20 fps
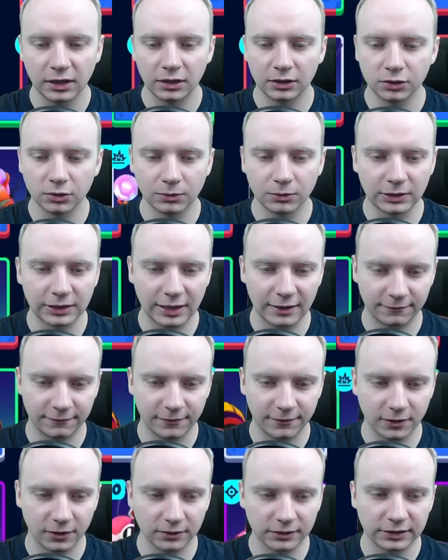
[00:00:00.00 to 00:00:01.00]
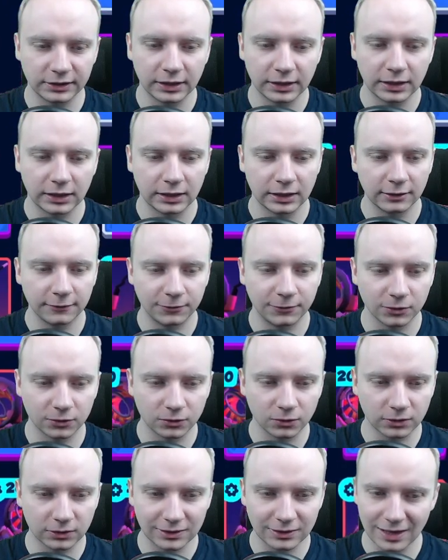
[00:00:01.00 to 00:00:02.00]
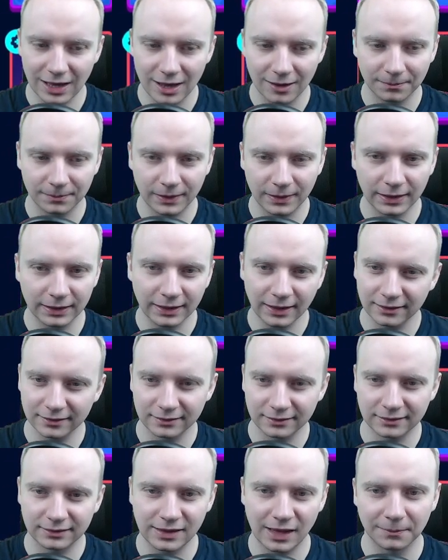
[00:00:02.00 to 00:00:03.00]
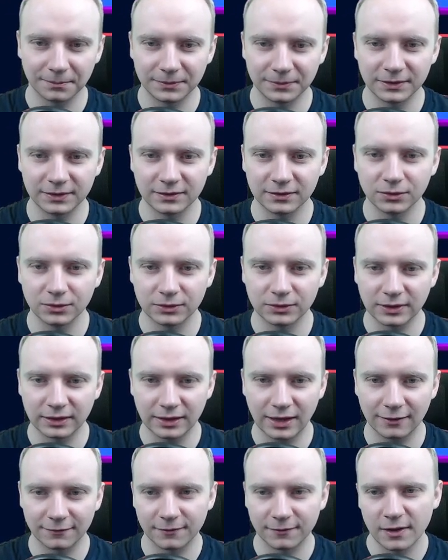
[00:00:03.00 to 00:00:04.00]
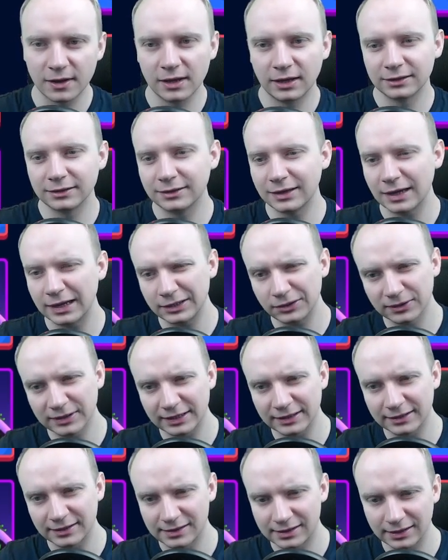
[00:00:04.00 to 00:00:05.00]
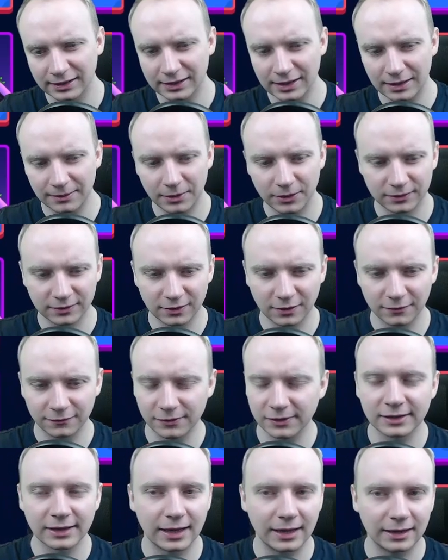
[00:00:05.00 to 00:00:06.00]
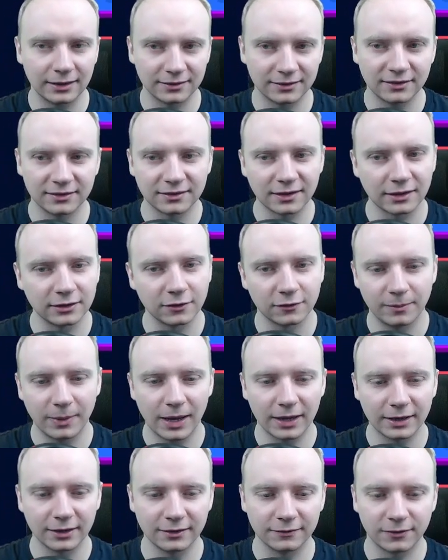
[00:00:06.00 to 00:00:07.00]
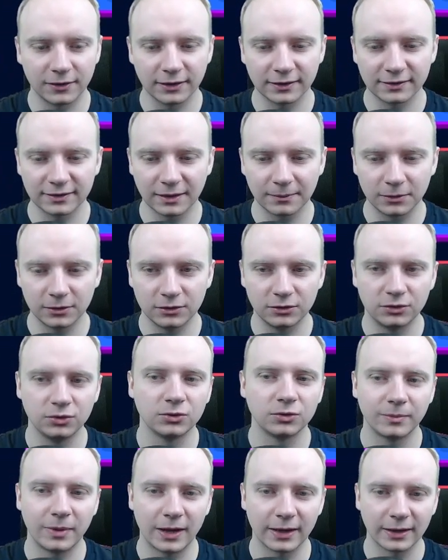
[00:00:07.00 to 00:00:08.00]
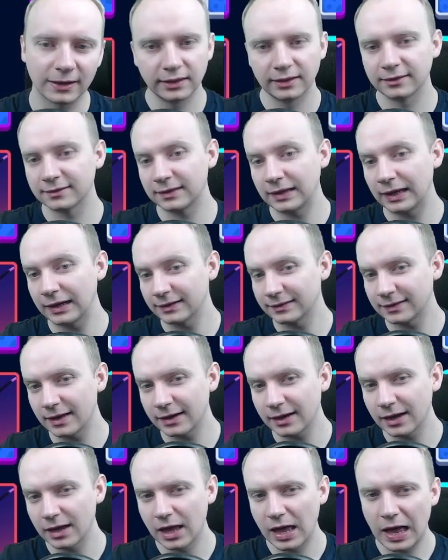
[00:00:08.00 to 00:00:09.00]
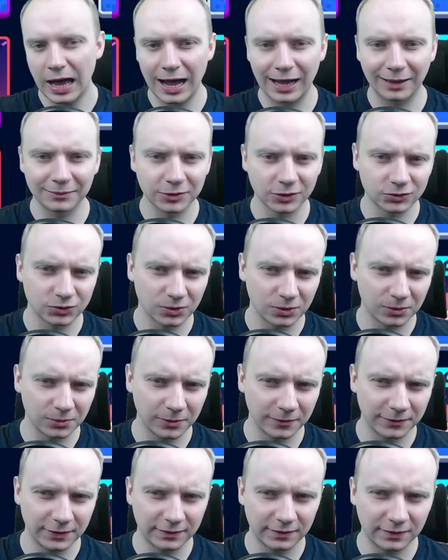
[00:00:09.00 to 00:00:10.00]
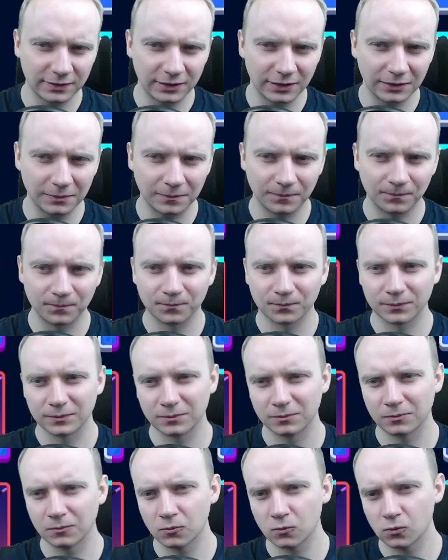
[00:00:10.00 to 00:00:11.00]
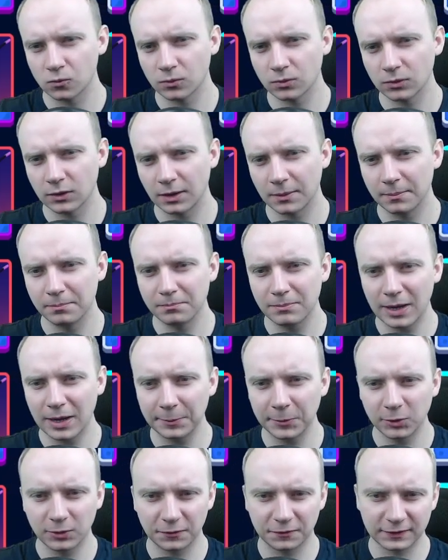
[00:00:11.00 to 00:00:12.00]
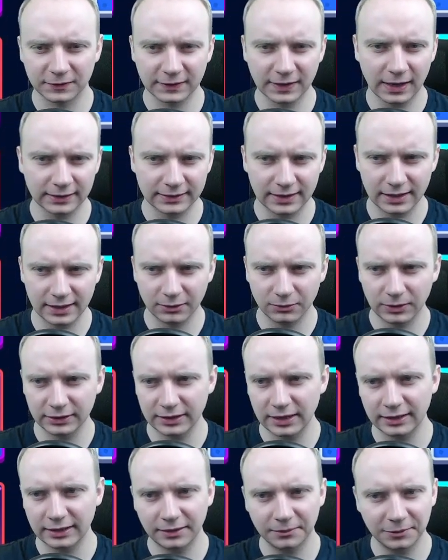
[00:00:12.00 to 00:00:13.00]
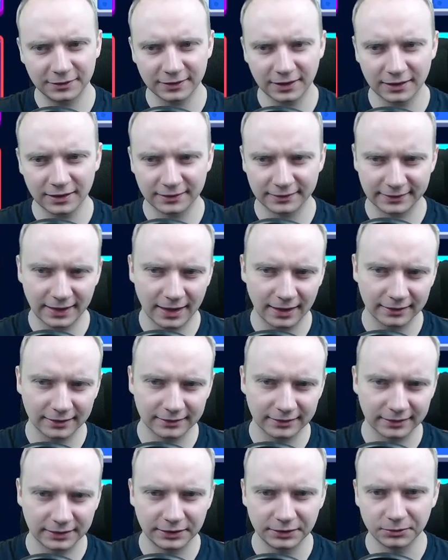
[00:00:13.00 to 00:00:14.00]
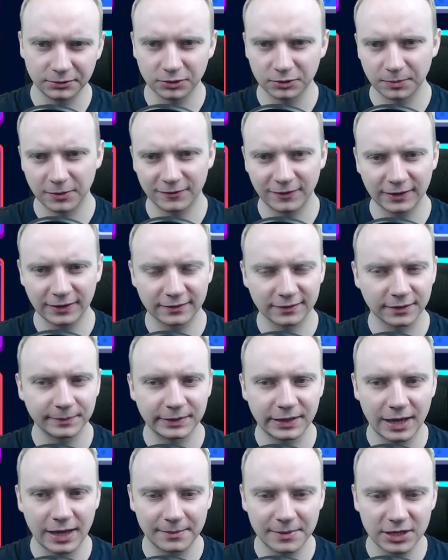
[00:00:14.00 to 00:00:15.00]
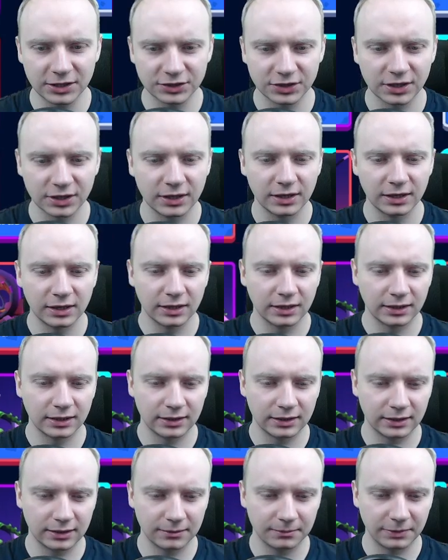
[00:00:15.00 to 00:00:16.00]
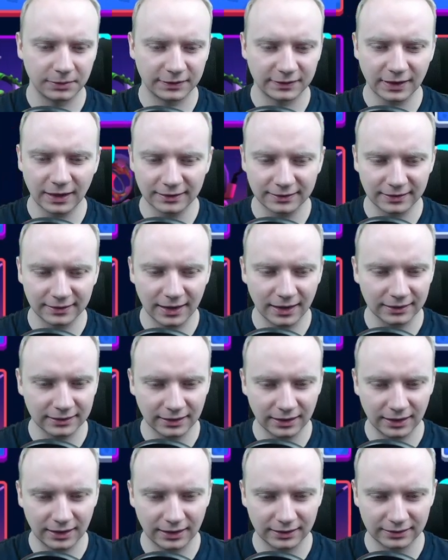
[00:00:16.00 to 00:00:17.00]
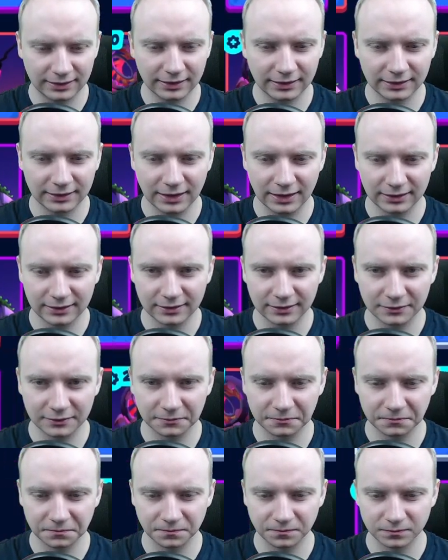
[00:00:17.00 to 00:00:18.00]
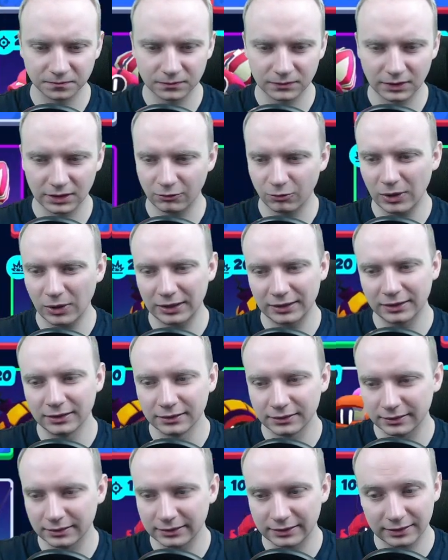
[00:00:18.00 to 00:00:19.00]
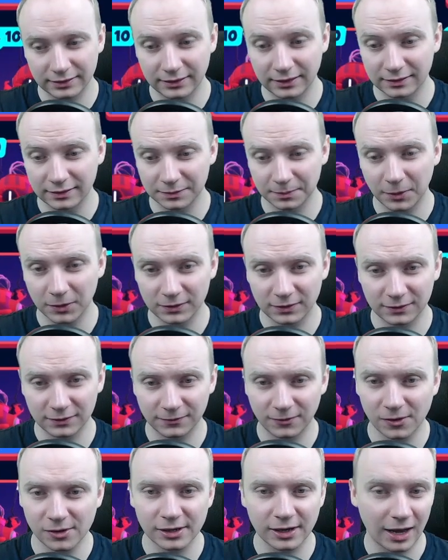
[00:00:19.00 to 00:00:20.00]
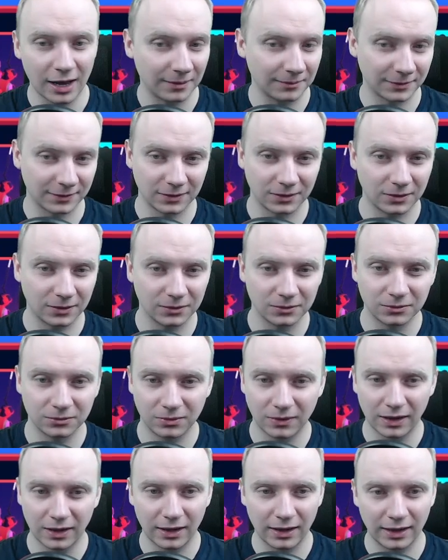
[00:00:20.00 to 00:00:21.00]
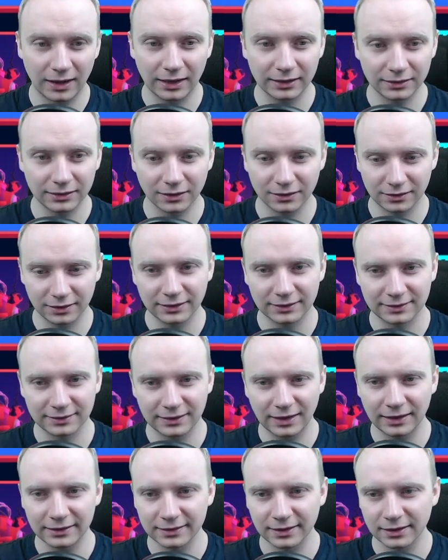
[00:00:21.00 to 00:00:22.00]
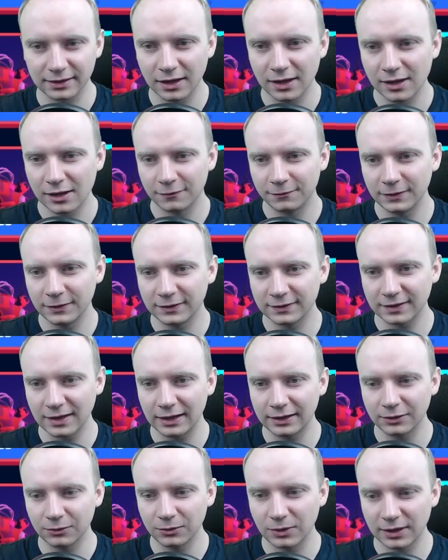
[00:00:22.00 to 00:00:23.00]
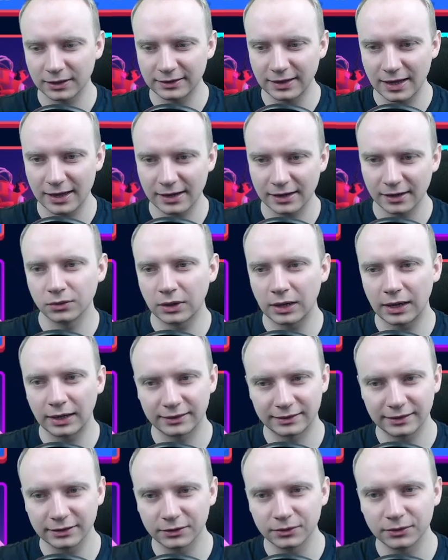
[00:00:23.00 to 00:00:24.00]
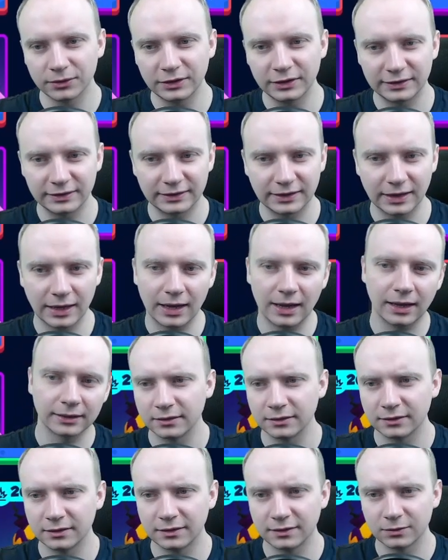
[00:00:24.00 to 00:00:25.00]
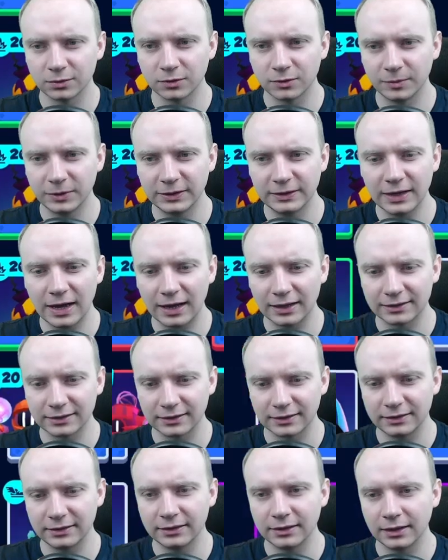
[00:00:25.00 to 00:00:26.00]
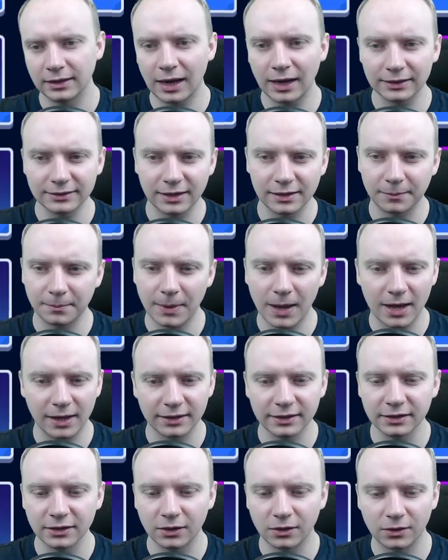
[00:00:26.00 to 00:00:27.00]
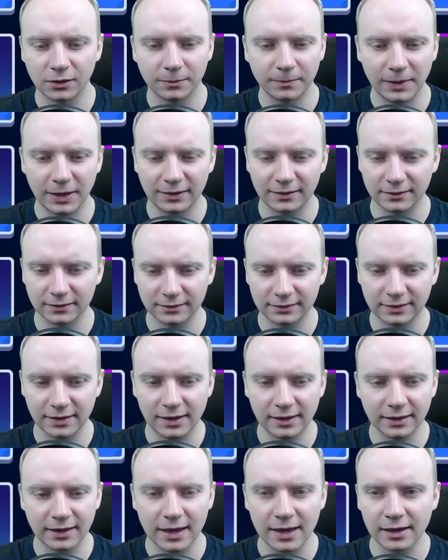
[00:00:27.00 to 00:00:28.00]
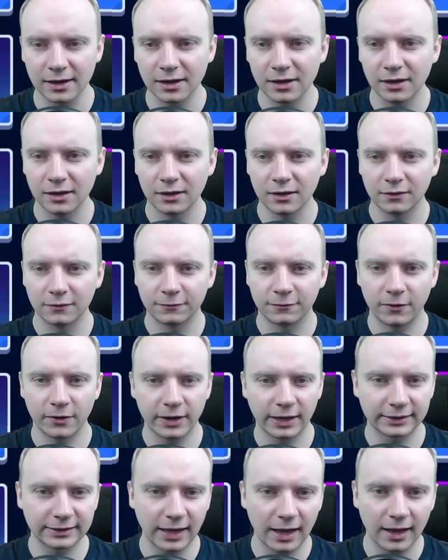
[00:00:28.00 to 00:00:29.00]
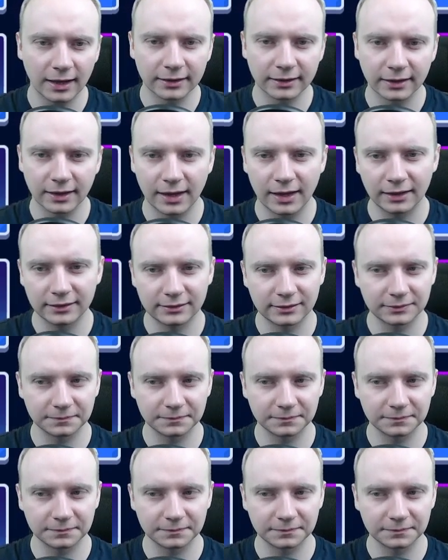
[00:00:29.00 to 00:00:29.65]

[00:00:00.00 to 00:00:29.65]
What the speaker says: you will have Froggy. If you took Thump, I guess Thump is good enough. Then you can think about something else instead of Barry, for example Dunebug. Slicer, I'm not sure with this team. Maybe with Scatter, when enemies are stunned, he would provide some damage. Besides that, I think that, the spot is for RAM, so I don't think Slicer fits anywhere there. I think you need tank, this would be that, either Barry or Berserker for a tank, and